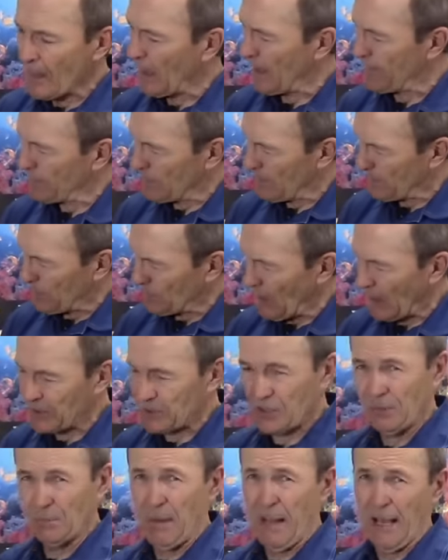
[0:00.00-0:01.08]
Even the
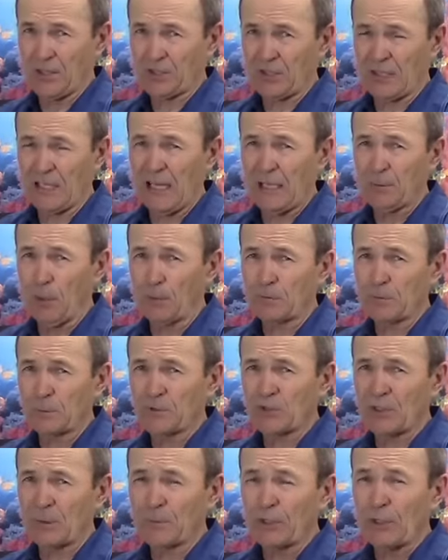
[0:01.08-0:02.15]
production masks that came out
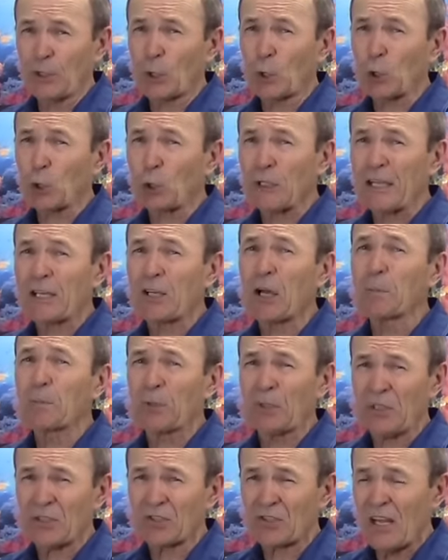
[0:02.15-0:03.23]
from some of the early
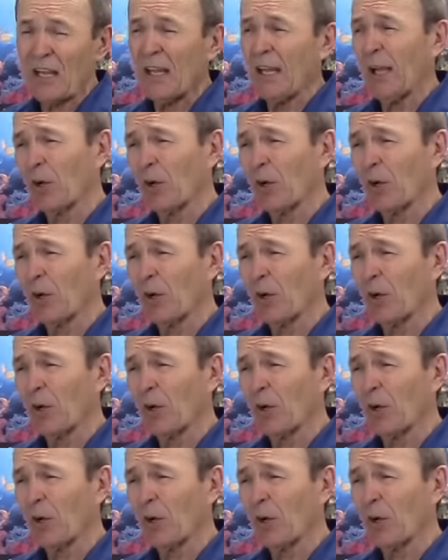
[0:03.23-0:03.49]
companies,